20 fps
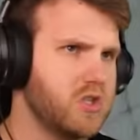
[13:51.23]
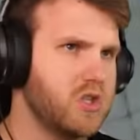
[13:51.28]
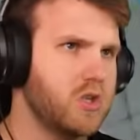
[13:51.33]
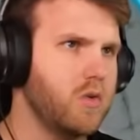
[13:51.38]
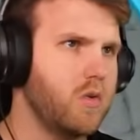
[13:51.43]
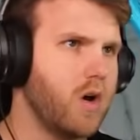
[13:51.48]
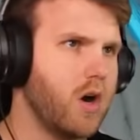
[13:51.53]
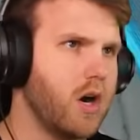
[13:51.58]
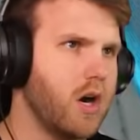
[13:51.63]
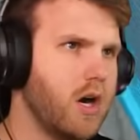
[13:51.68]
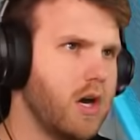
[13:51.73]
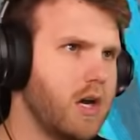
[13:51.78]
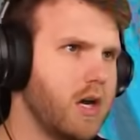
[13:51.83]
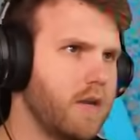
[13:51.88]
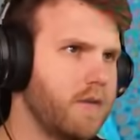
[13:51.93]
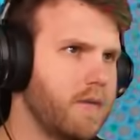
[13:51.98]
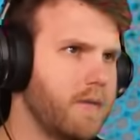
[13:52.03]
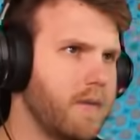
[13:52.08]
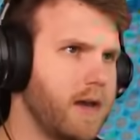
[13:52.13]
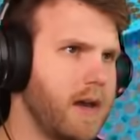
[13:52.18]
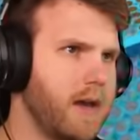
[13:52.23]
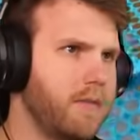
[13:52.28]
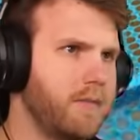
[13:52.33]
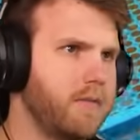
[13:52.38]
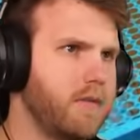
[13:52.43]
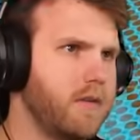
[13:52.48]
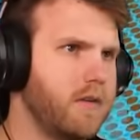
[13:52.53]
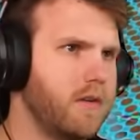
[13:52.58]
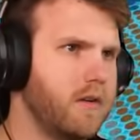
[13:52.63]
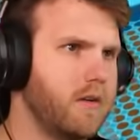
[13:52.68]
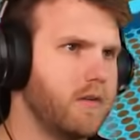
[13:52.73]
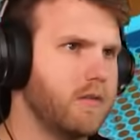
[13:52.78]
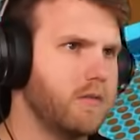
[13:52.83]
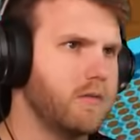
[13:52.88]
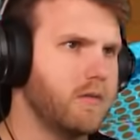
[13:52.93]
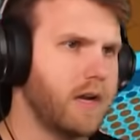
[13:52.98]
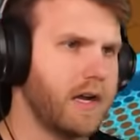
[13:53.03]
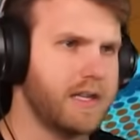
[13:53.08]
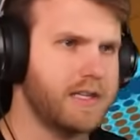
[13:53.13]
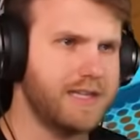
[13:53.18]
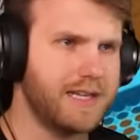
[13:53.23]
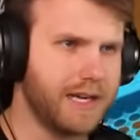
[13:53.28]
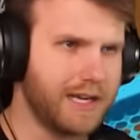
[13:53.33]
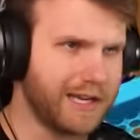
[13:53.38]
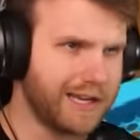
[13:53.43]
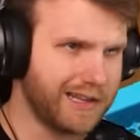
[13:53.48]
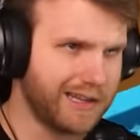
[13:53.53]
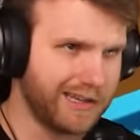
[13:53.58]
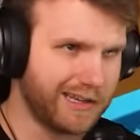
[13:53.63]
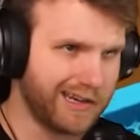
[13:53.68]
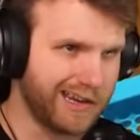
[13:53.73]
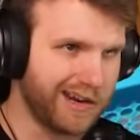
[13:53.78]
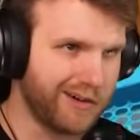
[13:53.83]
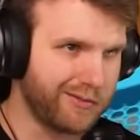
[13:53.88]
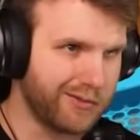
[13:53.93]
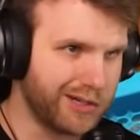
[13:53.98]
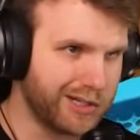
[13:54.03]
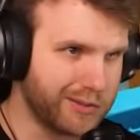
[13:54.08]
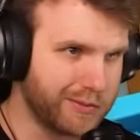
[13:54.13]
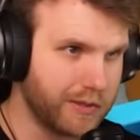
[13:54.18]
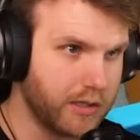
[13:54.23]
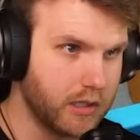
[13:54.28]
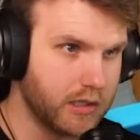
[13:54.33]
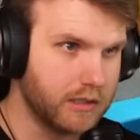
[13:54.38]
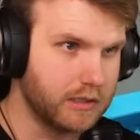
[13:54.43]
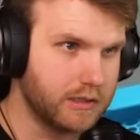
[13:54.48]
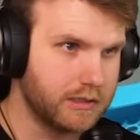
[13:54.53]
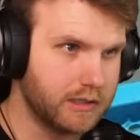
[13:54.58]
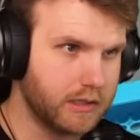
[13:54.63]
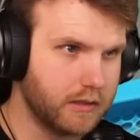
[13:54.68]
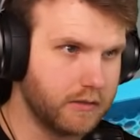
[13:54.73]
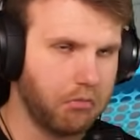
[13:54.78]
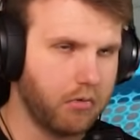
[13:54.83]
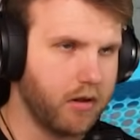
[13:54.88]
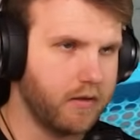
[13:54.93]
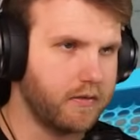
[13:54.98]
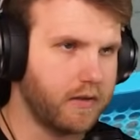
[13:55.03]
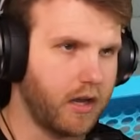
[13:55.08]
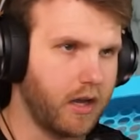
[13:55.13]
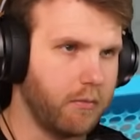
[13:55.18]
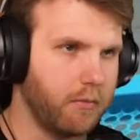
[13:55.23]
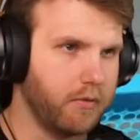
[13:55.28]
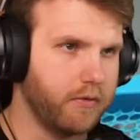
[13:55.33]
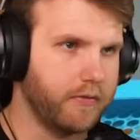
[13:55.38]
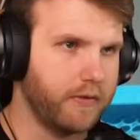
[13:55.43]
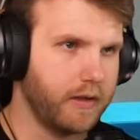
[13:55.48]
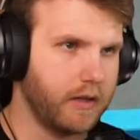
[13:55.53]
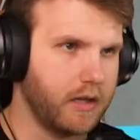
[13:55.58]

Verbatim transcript: too hard of a map to do. I just need to kind of like not rush myself, as I almost fell